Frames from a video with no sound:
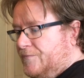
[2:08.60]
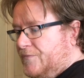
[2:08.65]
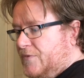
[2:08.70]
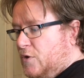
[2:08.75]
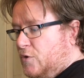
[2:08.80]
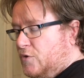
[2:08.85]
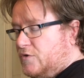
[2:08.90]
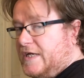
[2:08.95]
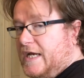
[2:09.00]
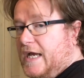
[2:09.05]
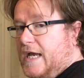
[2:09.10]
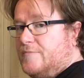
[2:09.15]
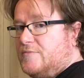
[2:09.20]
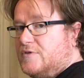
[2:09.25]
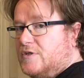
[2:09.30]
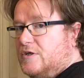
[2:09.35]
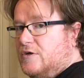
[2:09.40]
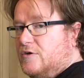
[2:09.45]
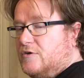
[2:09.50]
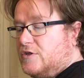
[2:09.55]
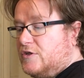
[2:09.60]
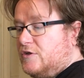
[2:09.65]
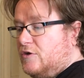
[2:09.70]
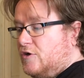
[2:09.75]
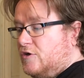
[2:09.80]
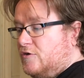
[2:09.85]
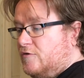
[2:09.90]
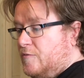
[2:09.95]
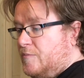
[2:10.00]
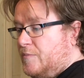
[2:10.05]
Those games, of course, are
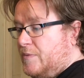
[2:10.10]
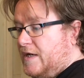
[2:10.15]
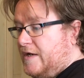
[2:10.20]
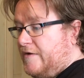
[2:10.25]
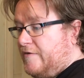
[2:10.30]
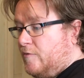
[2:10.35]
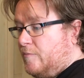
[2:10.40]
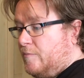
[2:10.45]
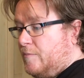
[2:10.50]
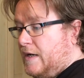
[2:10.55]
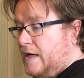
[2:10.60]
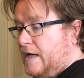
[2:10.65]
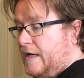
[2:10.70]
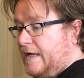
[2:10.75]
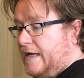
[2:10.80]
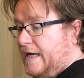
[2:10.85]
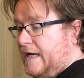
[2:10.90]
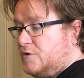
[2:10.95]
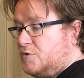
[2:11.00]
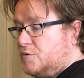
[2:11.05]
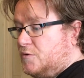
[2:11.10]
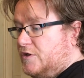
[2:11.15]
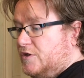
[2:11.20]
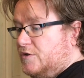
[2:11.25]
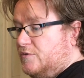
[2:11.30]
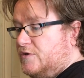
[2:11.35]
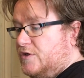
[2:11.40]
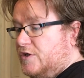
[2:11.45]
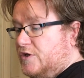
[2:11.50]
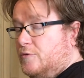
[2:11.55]
not going to appear on my actual
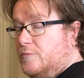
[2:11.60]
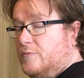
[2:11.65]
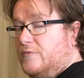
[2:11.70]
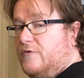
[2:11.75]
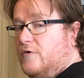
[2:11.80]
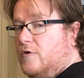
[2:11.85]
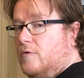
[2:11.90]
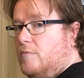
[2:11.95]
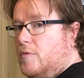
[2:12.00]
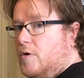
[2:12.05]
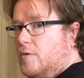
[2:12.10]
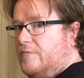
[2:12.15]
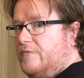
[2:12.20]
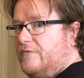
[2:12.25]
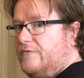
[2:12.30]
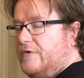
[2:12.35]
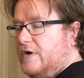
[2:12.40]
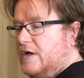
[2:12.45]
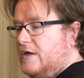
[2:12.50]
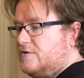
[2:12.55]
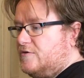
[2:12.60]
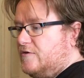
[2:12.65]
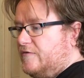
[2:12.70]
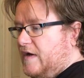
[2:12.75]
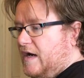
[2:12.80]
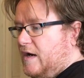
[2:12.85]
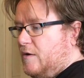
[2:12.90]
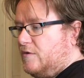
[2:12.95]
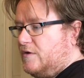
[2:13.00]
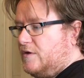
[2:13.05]
YouTube for a month. So if
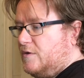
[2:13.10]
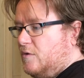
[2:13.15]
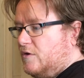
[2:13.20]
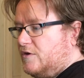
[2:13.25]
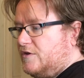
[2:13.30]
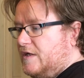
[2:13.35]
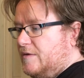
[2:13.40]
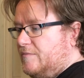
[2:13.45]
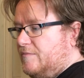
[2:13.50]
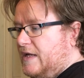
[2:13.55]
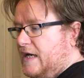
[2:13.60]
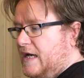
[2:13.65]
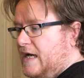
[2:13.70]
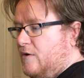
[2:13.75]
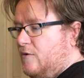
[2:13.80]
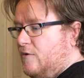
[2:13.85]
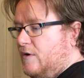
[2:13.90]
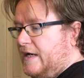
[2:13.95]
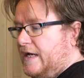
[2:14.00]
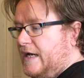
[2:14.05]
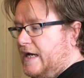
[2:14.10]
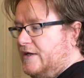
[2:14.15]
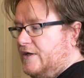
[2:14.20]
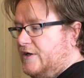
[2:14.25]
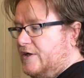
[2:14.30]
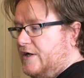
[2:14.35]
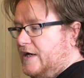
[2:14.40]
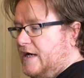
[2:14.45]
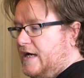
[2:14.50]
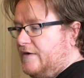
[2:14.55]
you are wanting to watch them now, again,
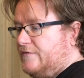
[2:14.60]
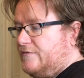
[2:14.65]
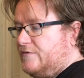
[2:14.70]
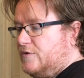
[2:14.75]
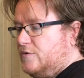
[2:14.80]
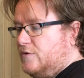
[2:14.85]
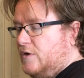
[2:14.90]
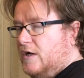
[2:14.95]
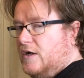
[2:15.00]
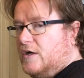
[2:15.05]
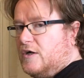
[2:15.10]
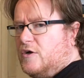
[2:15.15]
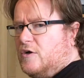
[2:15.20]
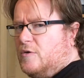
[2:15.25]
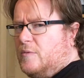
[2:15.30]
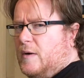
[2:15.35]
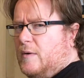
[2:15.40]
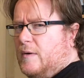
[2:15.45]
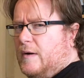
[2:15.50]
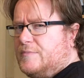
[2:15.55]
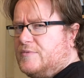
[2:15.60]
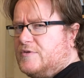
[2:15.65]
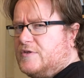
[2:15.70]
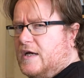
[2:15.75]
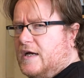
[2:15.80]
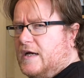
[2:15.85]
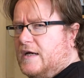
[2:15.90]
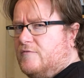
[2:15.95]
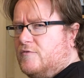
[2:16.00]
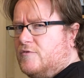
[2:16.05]
you're going to have to go to my
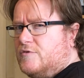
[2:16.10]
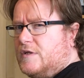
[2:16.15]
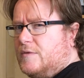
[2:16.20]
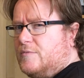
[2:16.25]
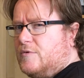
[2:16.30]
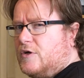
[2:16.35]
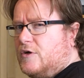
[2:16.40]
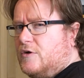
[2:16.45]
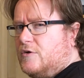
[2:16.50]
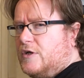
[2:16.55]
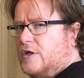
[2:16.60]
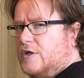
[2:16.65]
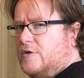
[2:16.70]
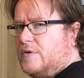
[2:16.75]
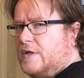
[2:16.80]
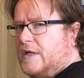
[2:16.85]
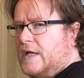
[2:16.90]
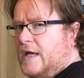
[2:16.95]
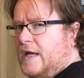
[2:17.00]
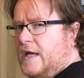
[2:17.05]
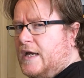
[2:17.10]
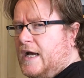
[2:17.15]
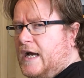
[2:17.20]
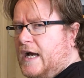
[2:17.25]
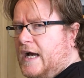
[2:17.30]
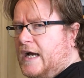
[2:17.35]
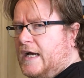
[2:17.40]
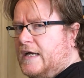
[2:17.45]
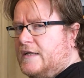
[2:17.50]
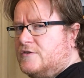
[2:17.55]
website, rootstem.co.uk,
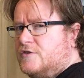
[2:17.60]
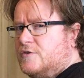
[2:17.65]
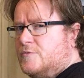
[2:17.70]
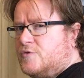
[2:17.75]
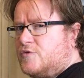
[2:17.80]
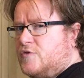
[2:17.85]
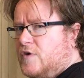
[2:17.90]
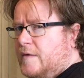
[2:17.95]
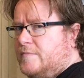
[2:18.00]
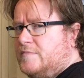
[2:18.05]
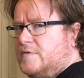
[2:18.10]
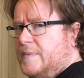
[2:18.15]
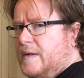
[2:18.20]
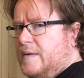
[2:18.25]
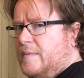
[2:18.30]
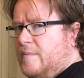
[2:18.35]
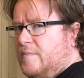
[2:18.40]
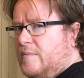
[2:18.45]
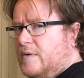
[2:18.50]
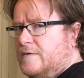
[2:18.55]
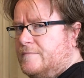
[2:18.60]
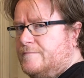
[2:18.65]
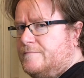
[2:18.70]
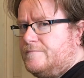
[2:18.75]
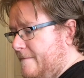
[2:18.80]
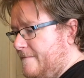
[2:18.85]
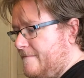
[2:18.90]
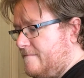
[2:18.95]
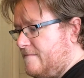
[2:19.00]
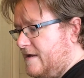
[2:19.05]
and subscribe to be a member.
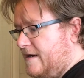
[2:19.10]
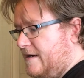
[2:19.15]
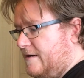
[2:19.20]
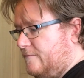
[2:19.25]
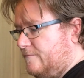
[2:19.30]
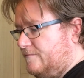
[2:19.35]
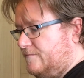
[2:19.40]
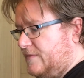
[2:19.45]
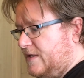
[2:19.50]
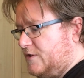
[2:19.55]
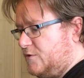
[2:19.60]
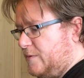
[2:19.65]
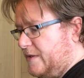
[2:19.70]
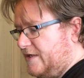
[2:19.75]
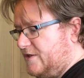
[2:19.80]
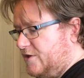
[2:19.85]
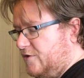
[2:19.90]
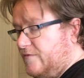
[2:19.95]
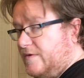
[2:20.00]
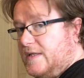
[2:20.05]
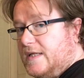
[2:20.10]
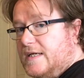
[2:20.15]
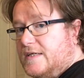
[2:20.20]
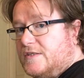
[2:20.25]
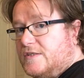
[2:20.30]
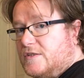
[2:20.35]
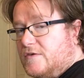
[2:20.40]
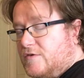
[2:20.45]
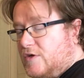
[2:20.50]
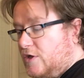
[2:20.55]
Now, this week's new
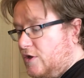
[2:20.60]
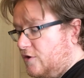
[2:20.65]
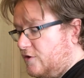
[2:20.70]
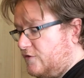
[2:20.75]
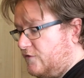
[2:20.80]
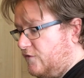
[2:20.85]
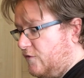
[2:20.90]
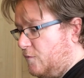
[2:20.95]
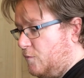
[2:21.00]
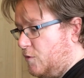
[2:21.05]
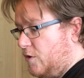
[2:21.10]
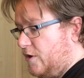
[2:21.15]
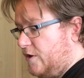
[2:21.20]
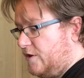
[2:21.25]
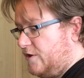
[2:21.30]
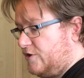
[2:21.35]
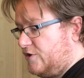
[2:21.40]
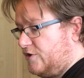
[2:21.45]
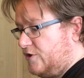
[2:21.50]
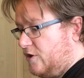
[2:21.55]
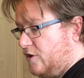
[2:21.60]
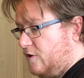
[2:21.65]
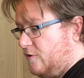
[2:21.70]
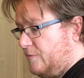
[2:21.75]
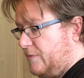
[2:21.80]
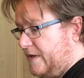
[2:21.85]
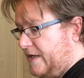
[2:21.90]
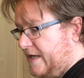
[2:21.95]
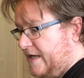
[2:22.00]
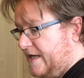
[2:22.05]
releases, of course, from
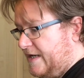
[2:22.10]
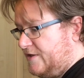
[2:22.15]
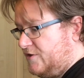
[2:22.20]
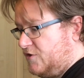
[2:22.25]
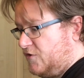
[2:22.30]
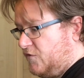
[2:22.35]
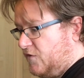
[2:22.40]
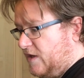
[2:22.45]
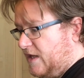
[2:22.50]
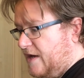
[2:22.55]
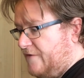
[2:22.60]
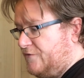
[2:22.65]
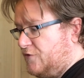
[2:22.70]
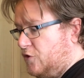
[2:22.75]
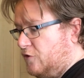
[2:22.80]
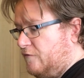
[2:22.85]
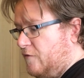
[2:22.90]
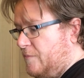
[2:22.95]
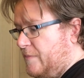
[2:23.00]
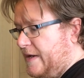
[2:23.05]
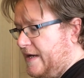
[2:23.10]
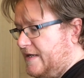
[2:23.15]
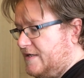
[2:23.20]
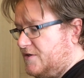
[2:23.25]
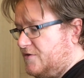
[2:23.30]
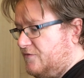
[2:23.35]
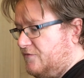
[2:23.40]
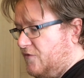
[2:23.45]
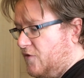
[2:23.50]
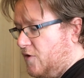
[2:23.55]
Workshop is just for leftover
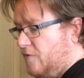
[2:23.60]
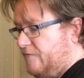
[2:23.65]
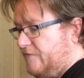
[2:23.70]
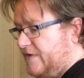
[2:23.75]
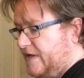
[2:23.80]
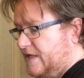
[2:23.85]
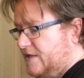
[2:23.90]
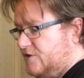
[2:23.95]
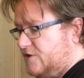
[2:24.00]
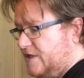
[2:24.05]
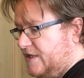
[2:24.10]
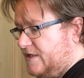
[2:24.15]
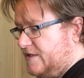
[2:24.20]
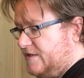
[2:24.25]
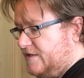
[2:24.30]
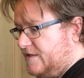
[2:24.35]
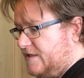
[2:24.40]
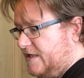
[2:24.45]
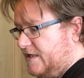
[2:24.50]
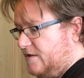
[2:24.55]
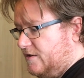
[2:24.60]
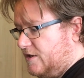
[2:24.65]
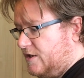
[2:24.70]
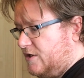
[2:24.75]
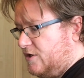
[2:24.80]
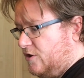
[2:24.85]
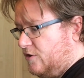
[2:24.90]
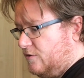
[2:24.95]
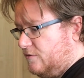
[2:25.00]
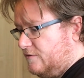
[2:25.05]
bits from the Gene Stealer
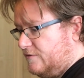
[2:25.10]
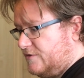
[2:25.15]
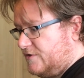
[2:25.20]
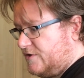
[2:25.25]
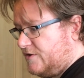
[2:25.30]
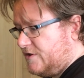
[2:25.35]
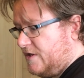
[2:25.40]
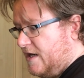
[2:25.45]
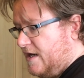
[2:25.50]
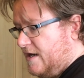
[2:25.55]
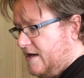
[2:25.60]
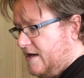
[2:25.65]
Cults.